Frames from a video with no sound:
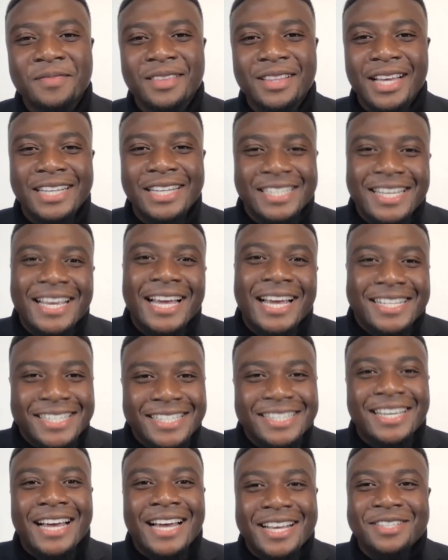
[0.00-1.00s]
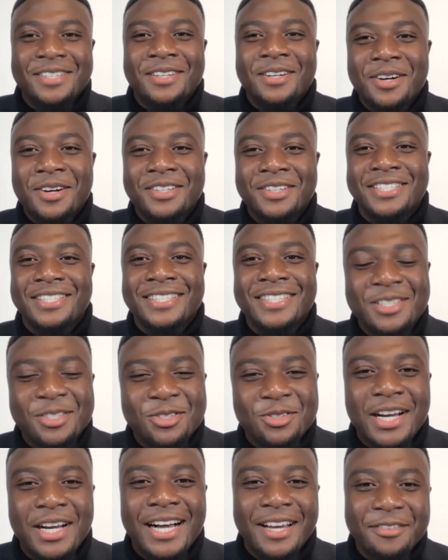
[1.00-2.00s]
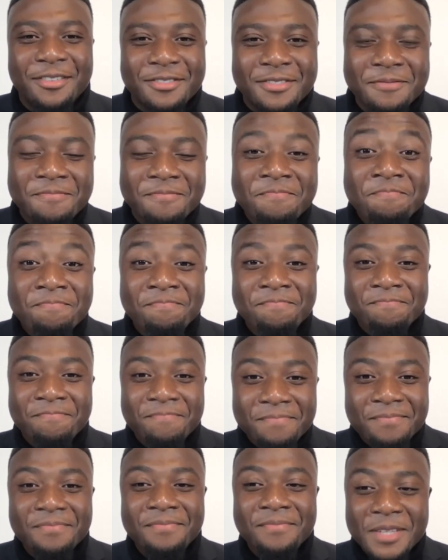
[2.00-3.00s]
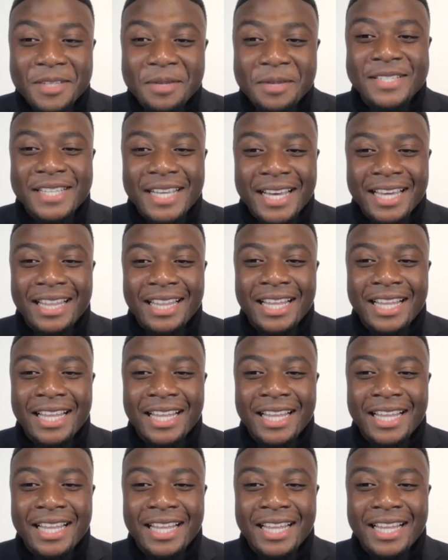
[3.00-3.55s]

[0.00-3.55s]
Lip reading: Like, she actually has a car she could drive. You know what I'm saying?